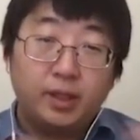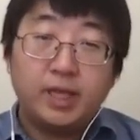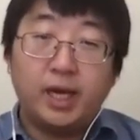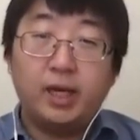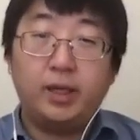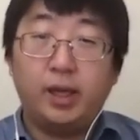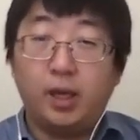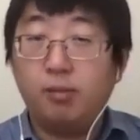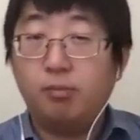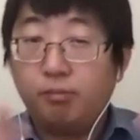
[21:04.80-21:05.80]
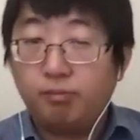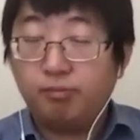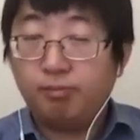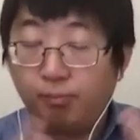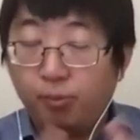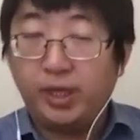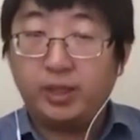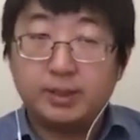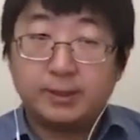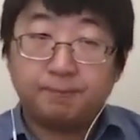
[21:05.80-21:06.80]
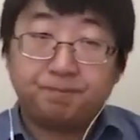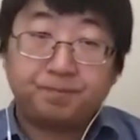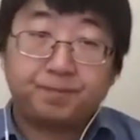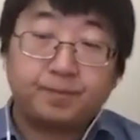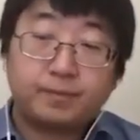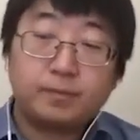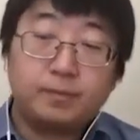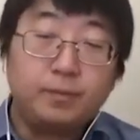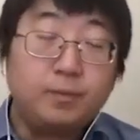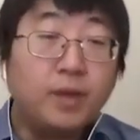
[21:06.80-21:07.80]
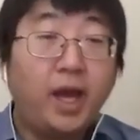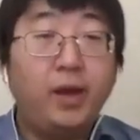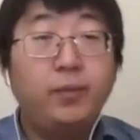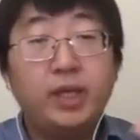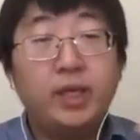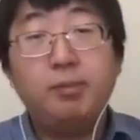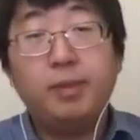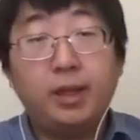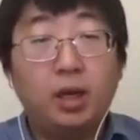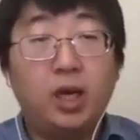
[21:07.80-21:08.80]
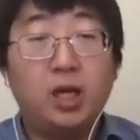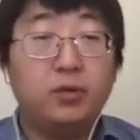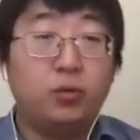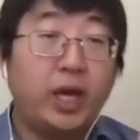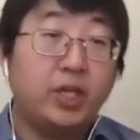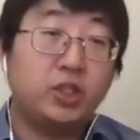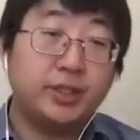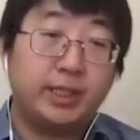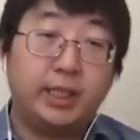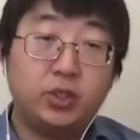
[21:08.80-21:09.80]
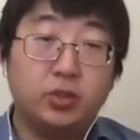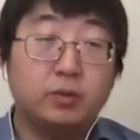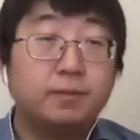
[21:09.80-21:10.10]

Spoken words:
that brings, and eliminate a lot of reentrancy issue.